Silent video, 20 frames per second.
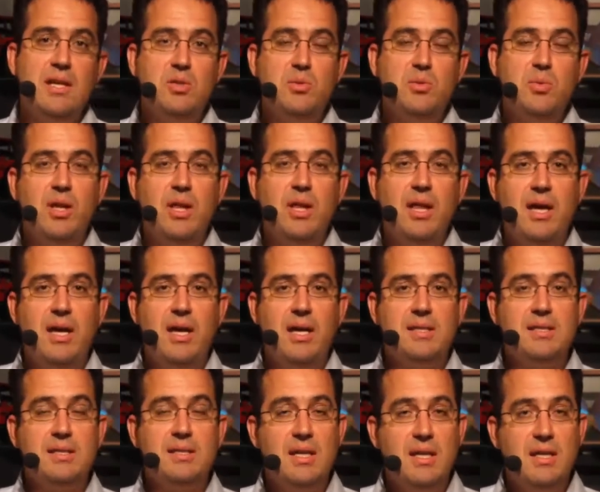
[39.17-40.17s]
as well
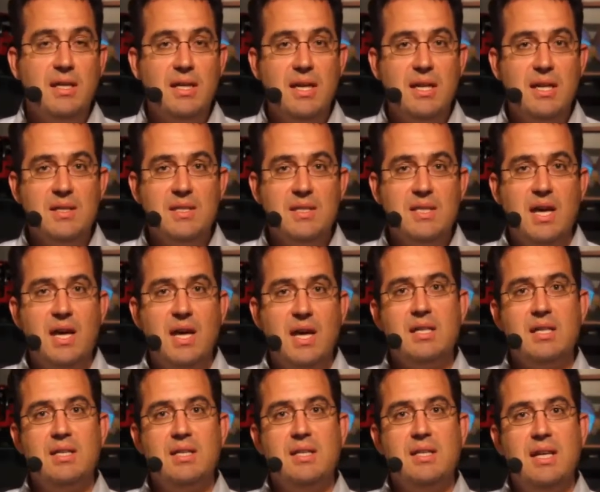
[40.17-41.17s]
as Data
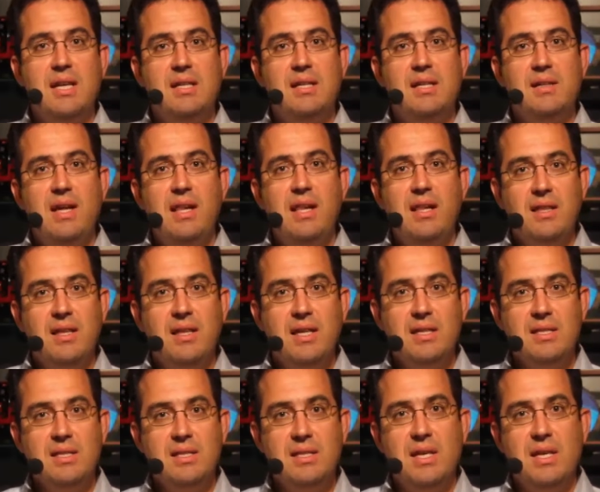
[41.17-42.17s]
Science and
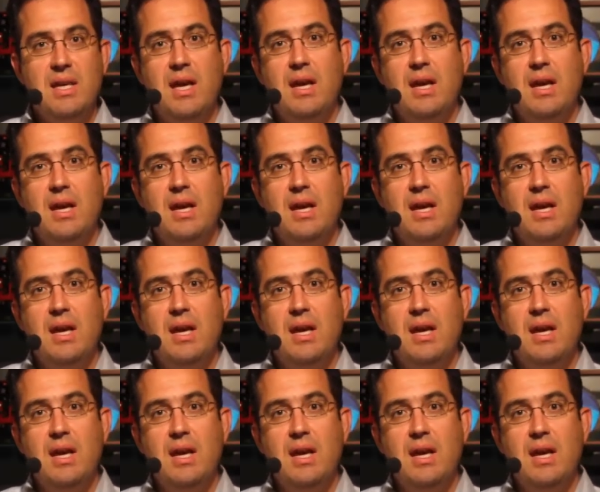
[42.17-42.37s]
Analytics.